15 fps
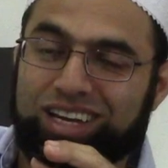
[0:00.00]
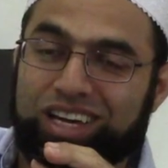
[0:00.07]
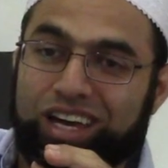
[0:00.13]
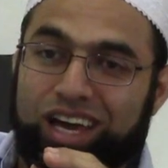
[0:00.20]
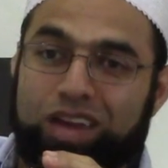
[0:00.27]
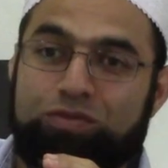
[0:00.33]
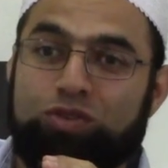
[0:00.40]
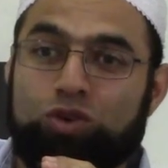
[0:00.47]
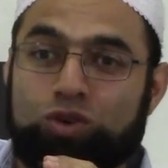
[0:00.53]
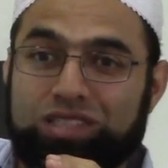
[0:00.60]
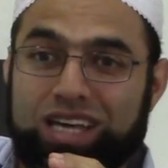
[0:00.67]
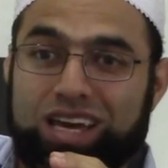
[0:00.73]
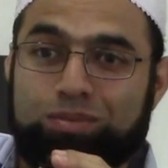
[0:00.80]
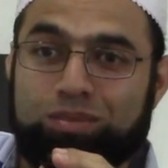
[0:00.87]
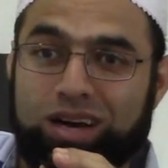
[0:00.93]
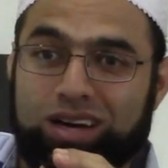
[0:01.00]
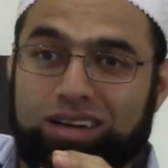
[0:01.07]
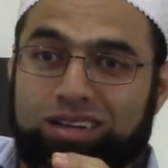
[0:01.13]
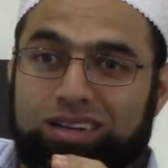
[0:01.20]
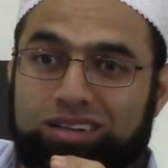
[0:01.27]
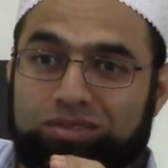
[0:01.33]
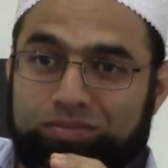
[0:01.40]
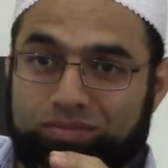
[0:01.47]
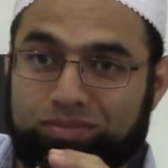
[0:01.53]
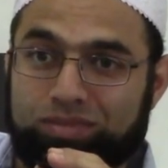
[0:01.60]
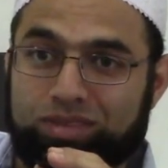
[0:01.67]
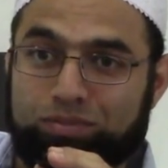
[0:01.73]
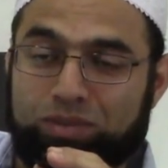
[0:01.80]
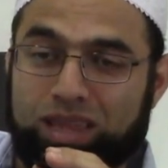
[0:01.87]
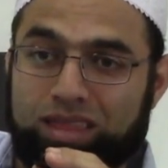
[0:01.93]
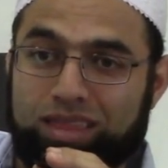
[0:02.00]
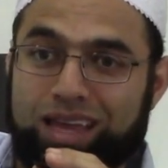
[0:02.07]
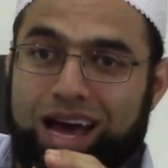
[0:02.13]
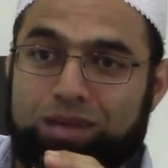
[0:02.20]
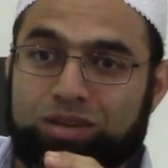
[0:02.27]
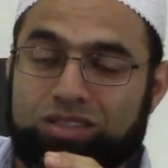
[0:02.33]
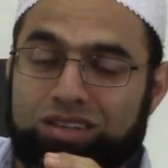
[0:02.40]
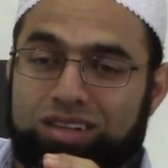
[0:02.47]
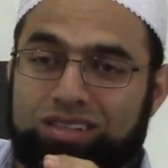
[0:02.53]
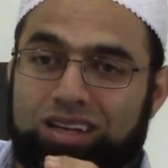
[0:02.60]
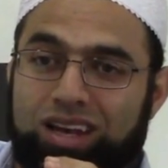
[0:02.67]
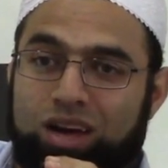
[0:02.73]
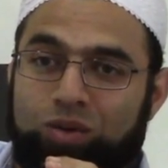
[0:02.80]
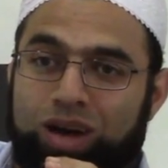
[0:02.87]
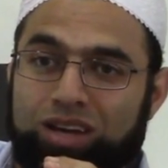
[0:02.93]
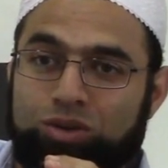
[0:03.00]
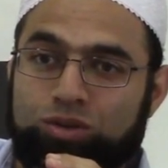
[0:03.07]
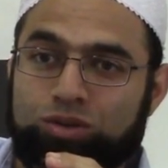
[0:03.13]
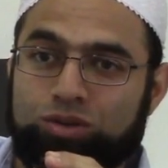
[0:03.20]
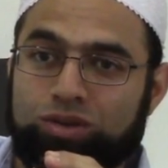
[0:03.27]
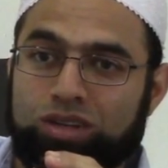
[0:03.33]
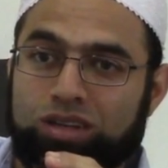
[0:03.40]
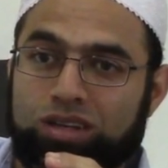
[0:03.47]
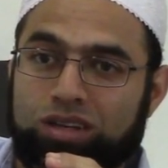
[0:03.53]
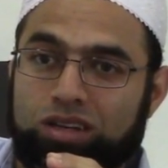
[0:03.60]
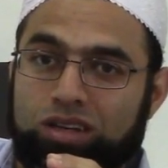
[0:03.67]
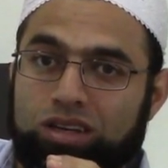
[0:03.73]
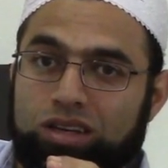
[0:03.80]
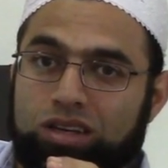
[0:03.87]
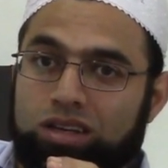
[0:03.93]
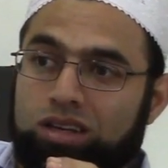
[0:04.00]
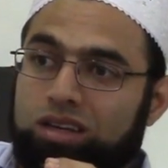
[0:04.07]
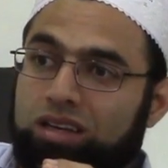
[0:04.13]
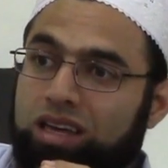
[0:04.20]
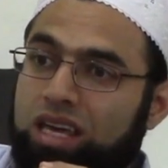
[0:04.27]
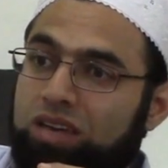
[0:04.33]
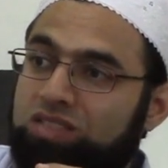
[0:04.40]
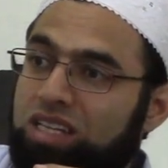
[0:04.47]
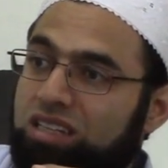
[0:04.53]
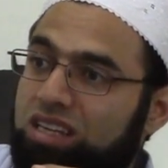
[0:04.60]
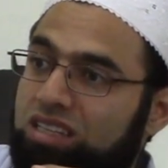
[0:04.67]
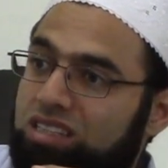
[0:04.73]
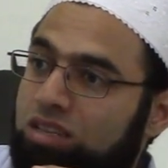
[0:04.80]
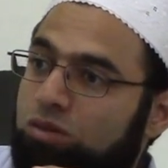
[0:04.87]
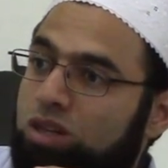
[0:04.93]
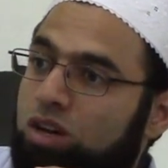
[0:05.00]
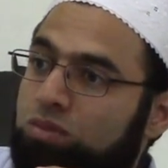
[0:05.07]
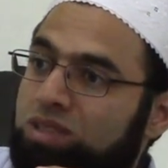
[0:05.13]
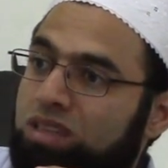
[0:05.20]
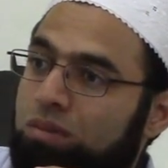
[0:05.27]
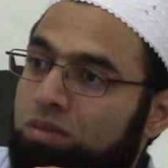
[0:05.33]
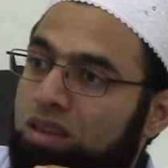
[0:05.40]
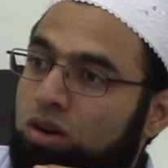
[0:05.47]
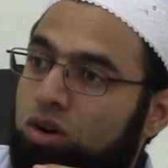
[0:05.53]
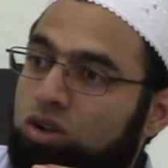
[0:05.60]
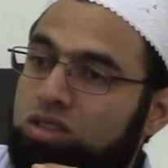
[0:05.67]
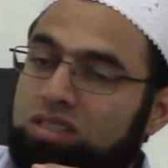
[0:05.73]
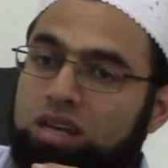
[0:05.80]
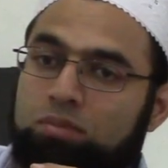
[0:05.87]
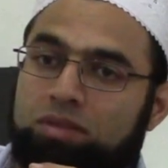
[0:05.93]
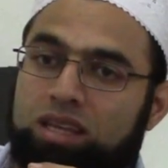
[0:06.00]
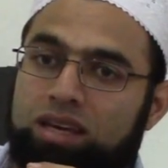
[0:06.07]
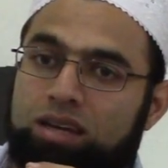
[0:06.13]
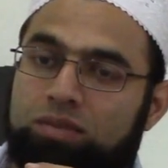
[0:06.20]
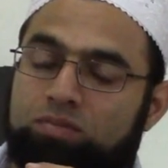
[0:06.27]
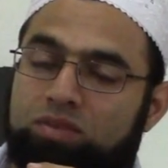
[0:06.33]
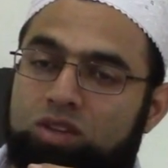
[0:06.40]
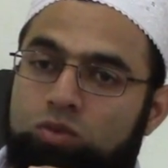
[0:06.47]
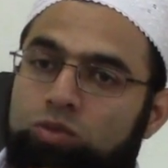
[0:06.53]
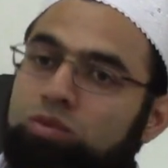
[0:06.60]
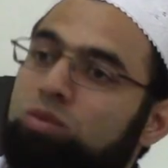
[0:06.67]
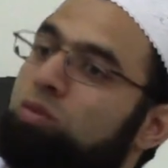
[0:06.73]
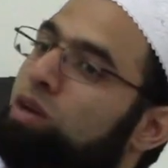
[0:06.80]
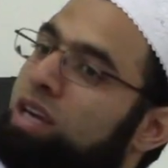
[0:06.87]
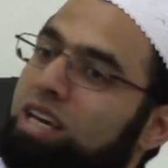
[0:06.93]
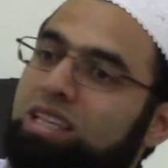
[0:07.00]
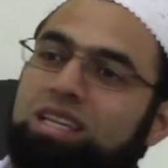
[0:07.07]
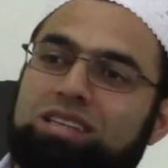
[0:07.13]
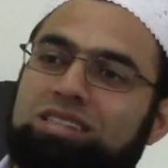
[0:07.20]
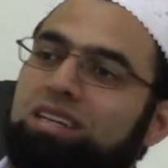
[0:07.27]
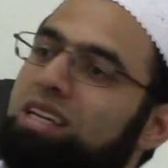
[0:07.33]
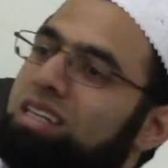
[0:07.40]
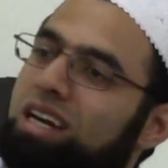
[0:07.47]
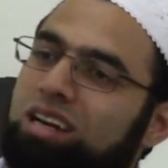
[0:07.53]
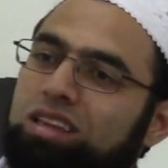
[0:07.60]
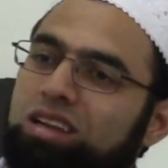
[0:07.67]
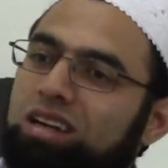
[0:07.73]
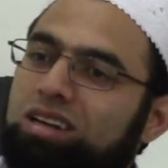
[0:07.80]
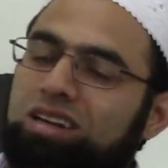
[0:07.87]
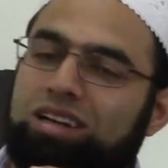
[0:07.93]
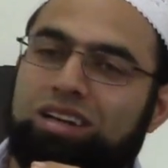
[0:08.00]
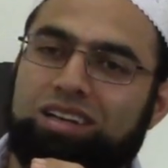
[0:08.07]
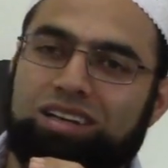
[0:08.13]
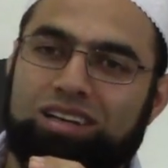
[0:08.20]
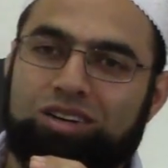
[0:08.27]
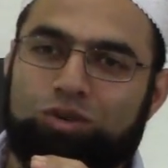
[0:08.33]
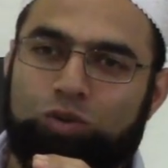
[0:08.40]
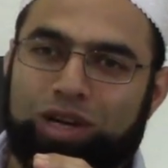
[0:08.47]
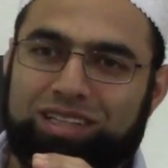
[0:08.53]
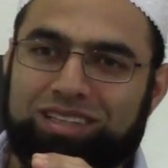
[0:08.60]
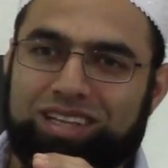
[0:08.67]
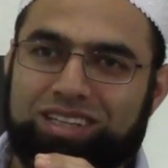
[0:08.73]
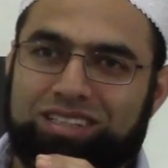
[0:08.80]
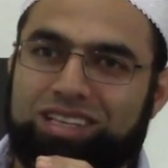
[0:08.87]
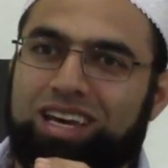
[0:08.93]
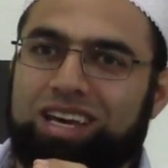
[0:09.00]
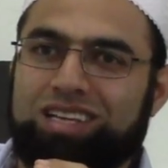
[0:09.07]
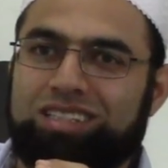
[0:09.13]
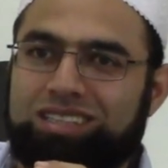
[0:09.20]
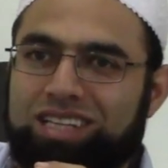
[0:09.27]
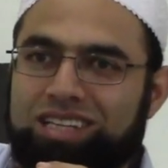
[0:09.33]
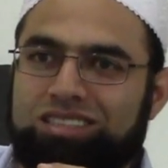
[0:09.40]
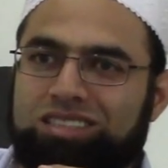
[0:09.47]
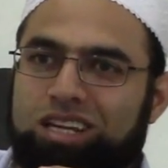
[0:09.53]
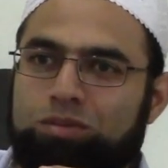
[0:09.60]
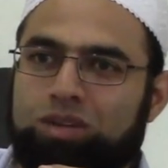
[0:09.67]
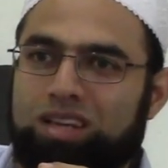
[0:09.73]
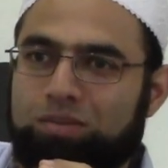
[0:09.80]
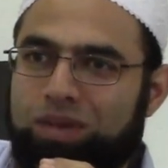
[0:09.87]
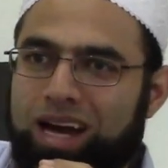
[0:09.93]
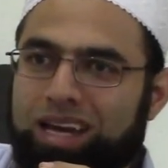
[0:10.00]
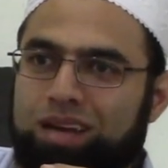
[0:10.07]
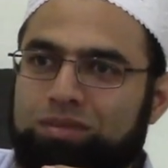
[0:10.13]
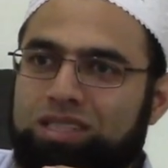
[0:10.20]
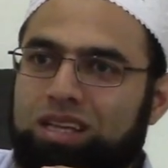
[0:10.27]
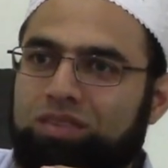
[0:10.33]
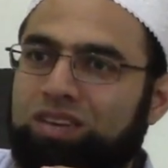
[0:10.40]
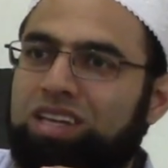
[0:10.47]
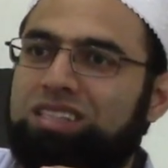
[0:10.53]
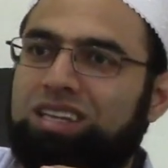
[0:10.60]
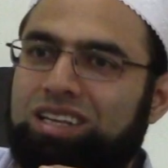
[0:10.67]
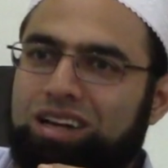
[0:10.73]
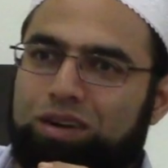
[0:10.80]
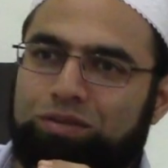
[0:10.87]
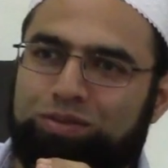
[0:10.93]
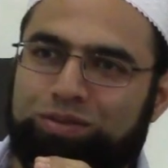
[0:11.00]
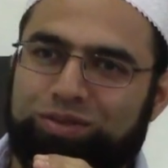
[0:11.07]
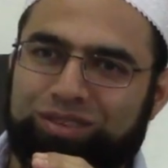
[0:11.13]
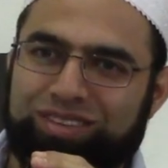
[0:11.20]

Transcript: If Khuzaima bin Thabit anhu gives a testimony on something, on something, he doesn't need another witness. His testimony by himself is enough.